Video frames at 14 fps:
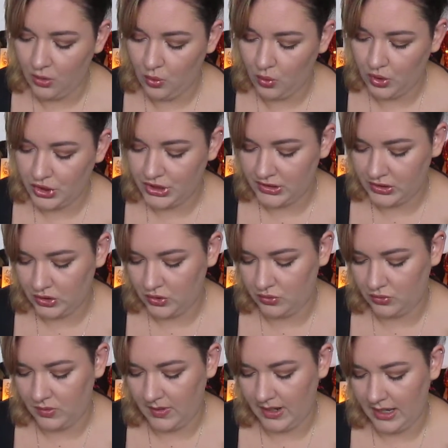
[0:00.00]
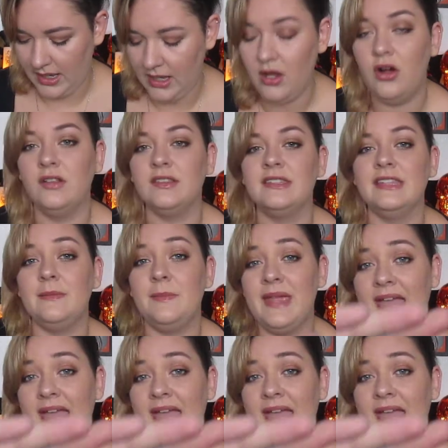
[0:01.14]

gorgeous gray called Sleepy